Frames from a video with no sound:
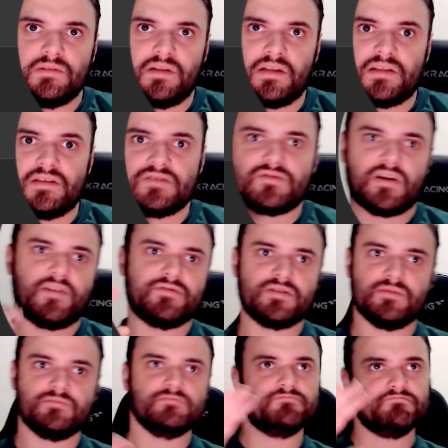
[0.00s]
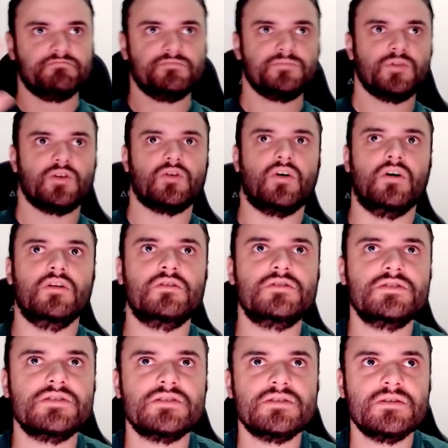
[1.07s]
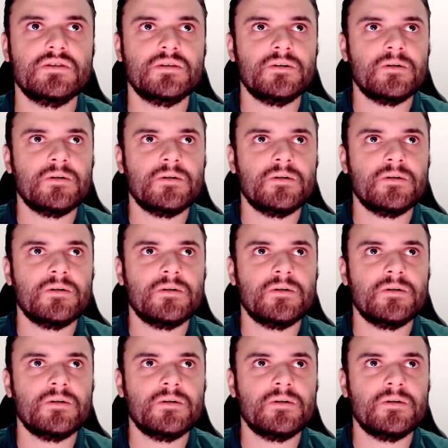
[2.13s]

At least you have some colors.